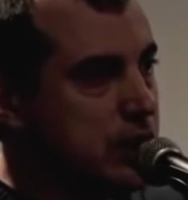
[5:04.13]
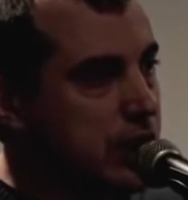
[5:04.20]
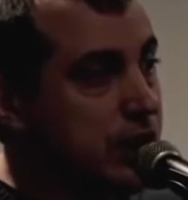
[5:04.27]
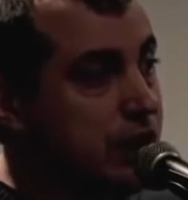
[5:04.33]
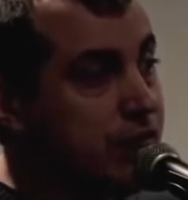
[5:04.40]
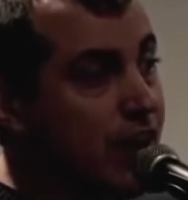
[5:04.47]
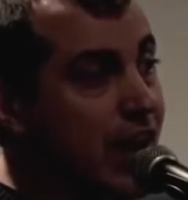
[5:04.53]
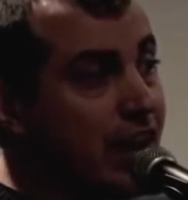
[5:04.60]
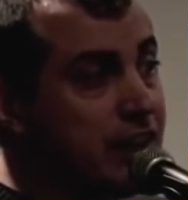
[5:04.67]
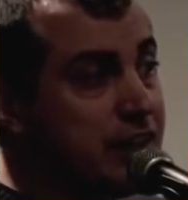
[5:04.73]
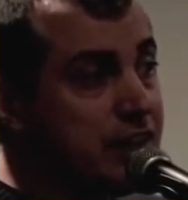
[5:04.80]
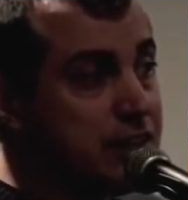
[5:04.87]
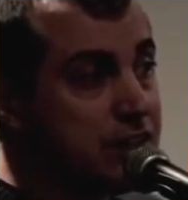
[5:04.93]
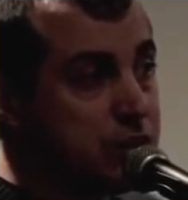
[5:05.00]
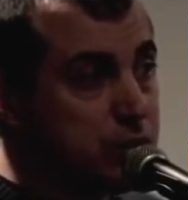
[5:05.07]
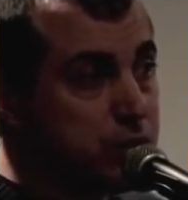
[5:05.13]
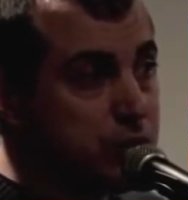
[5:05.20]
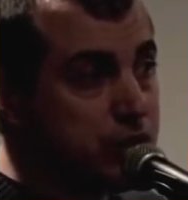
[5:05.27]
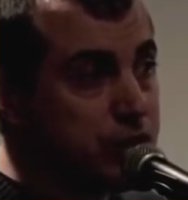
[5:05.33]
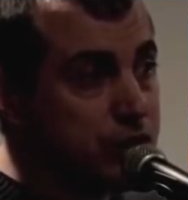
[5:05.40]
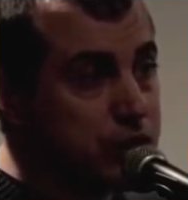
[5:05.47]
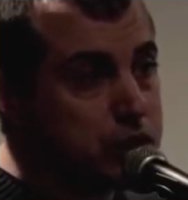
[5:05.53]
It invalidates the
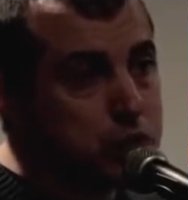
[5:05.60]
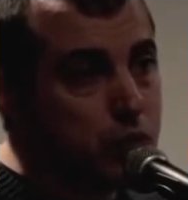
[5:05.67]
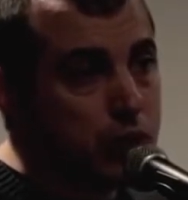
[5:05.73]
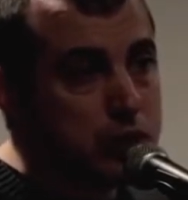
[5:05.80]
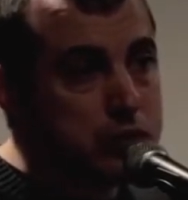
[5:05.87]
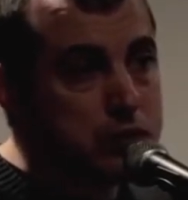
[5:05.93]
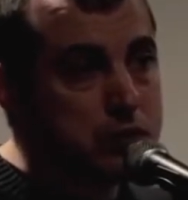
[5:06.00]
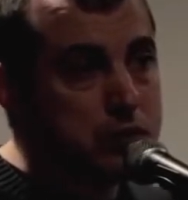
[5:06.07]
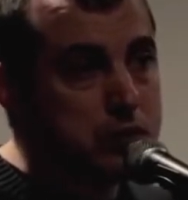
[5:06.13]
previous one.